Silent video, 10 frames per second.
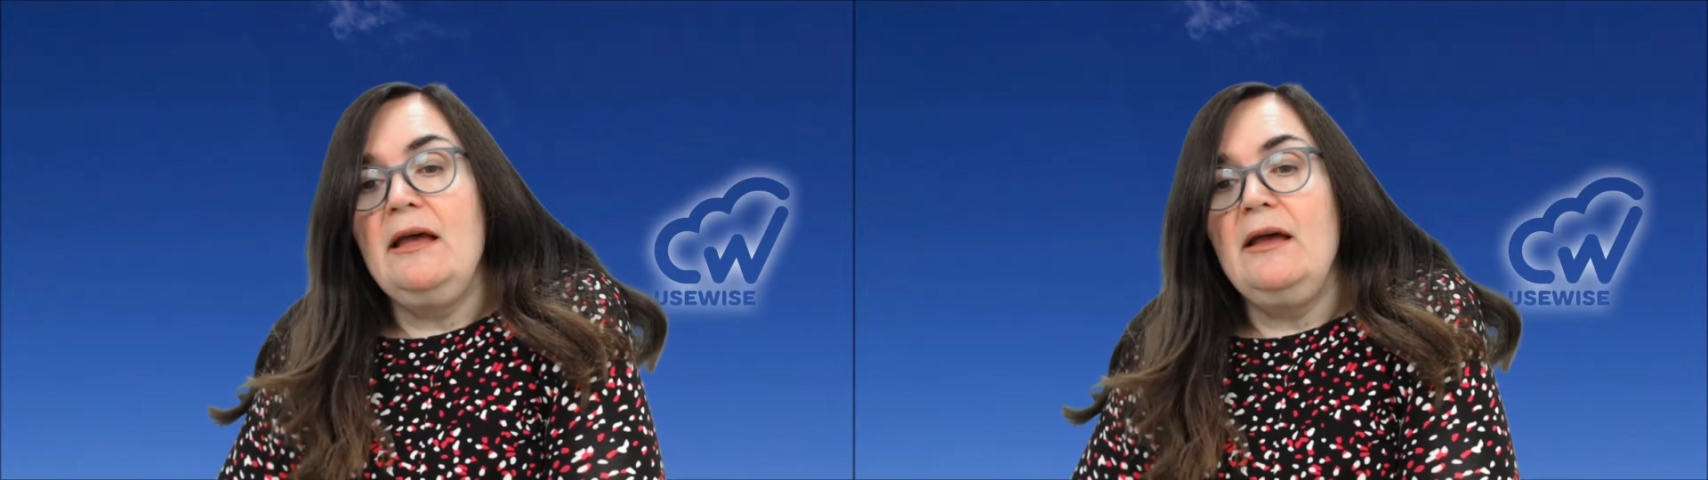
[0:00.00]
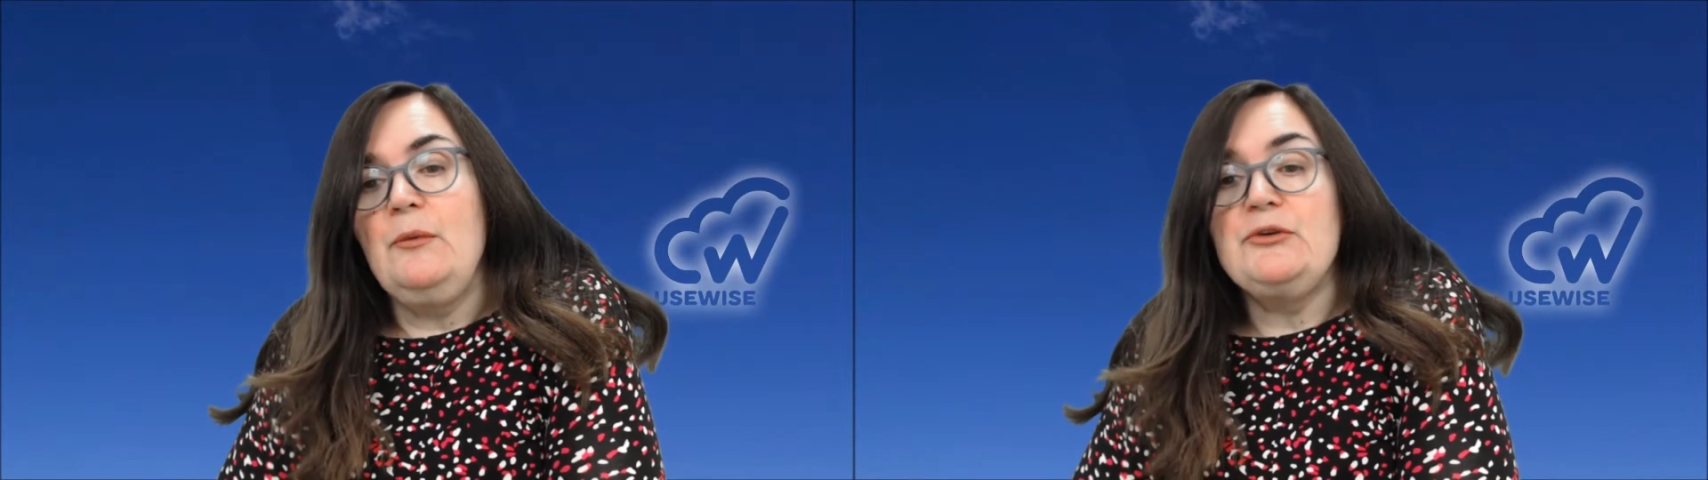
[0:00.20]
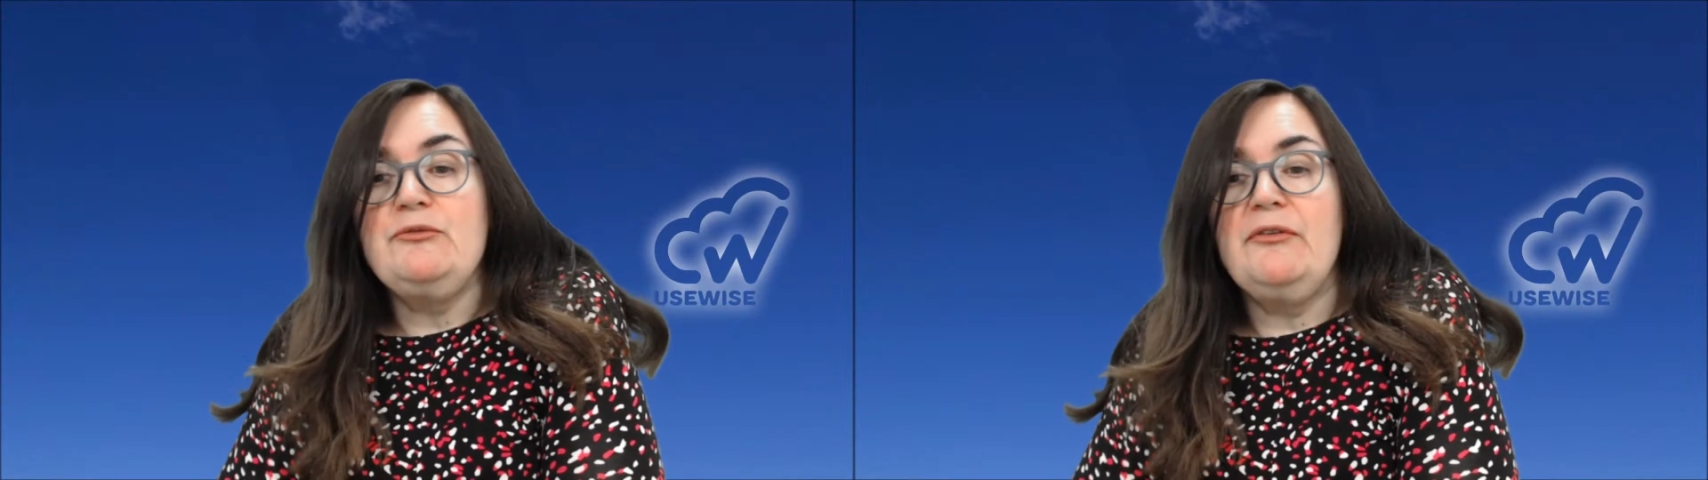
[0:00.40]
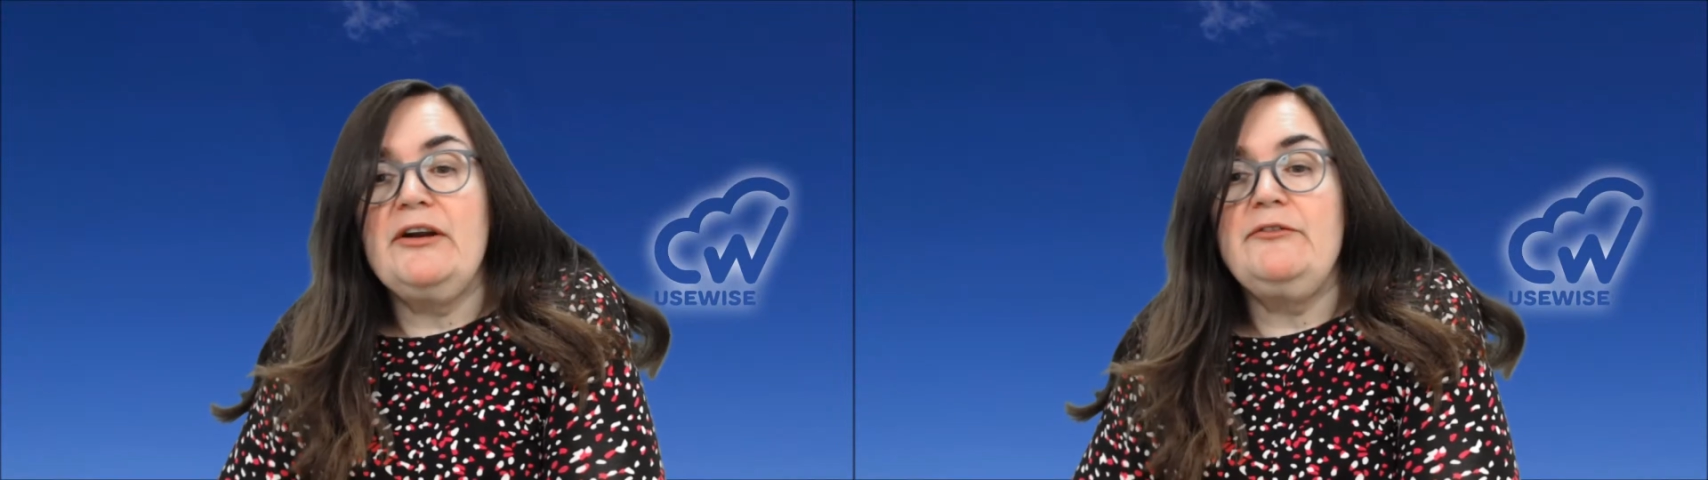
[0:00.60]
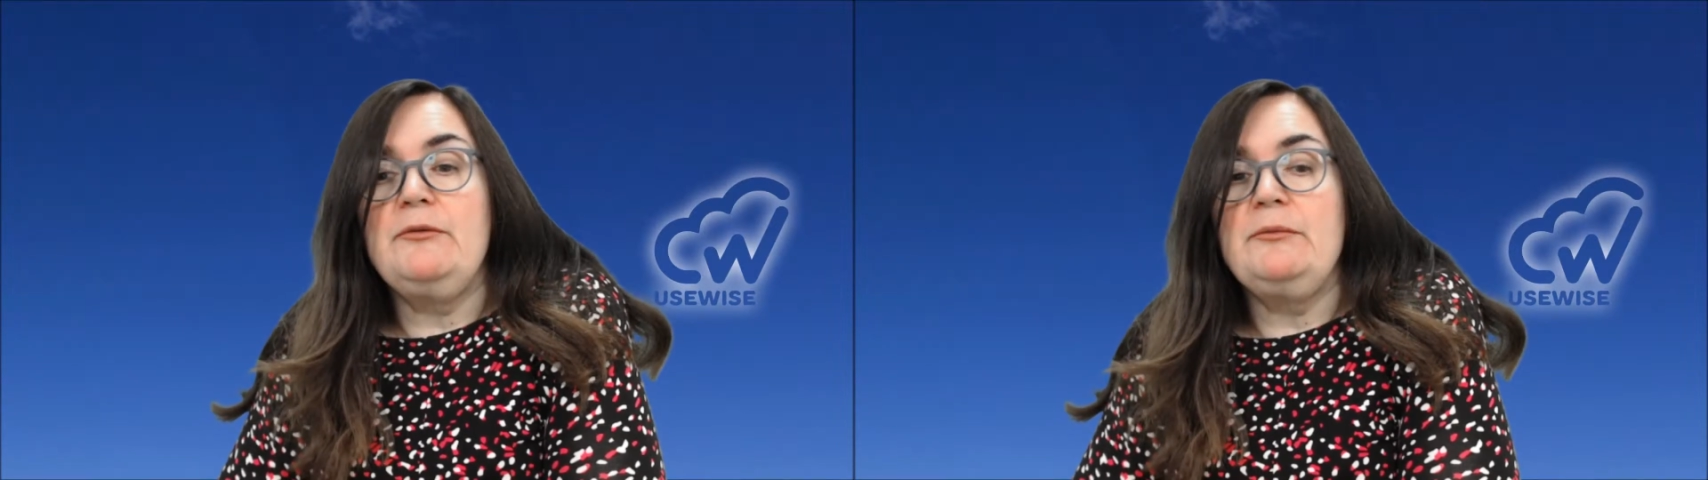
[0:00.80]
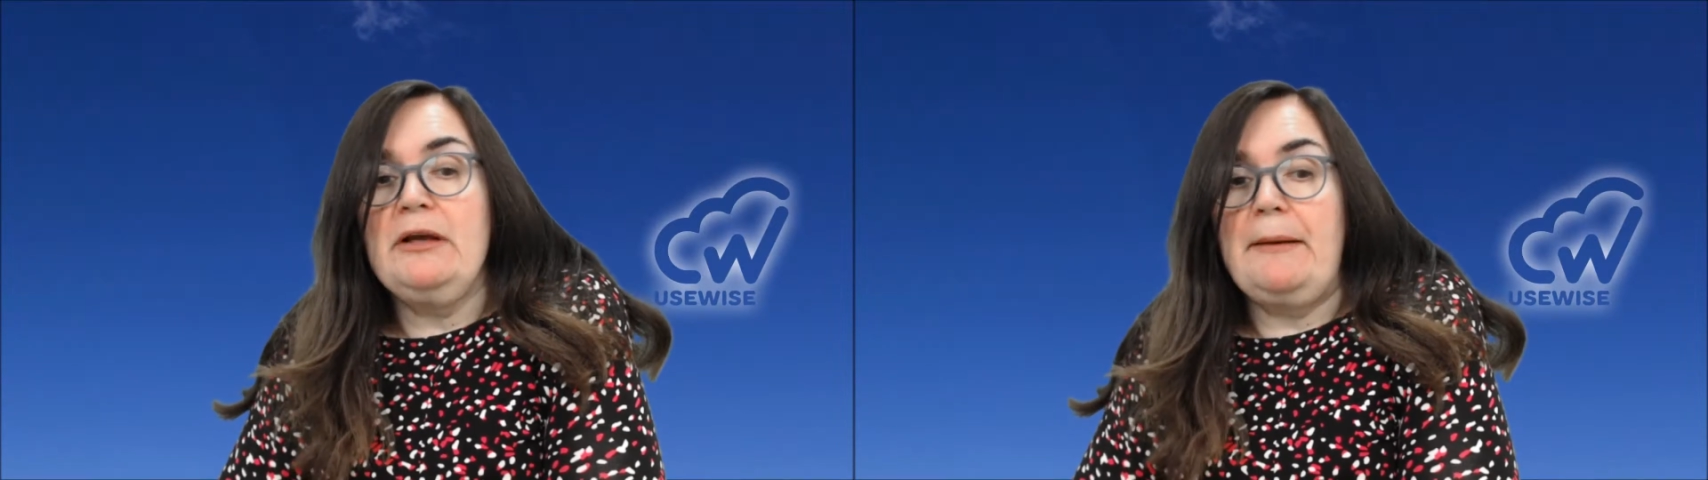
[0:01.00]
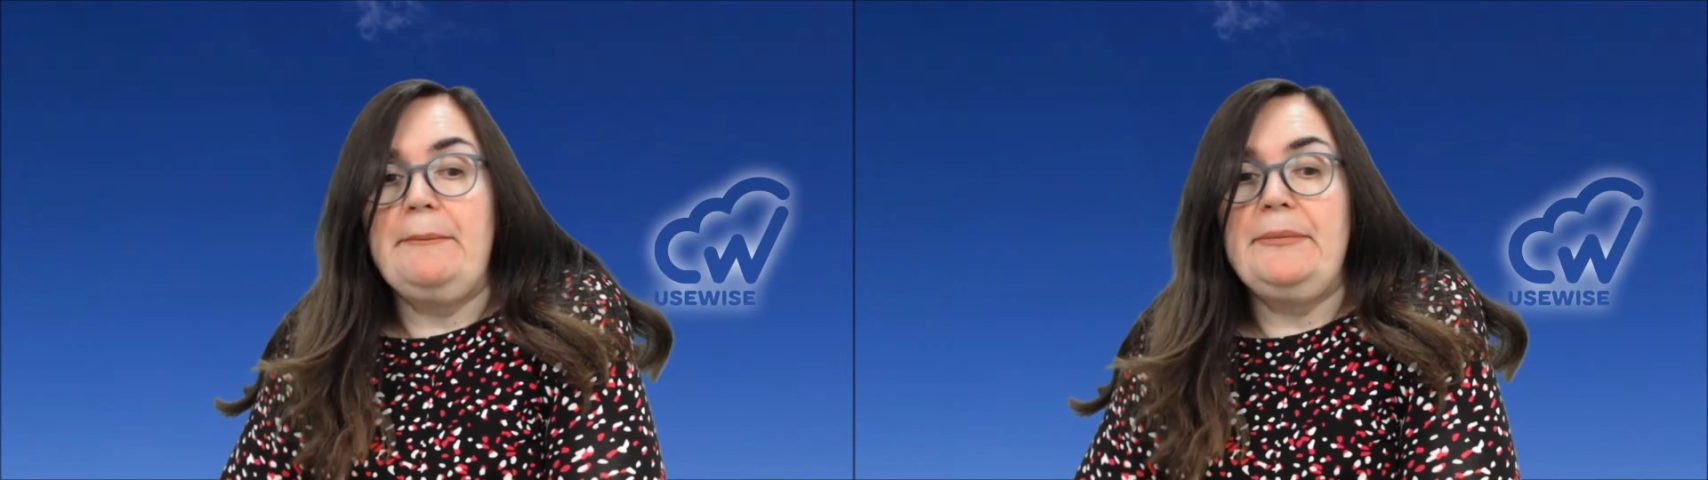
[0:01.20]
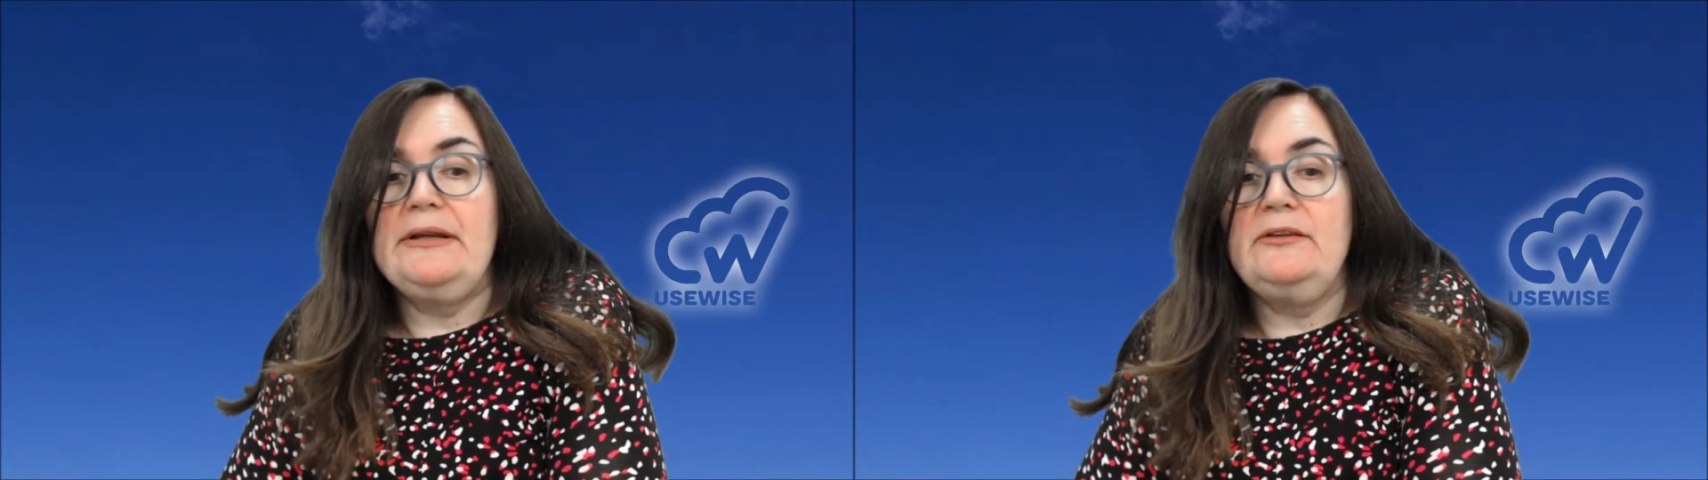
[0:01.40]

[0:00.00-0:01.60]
was fired from the company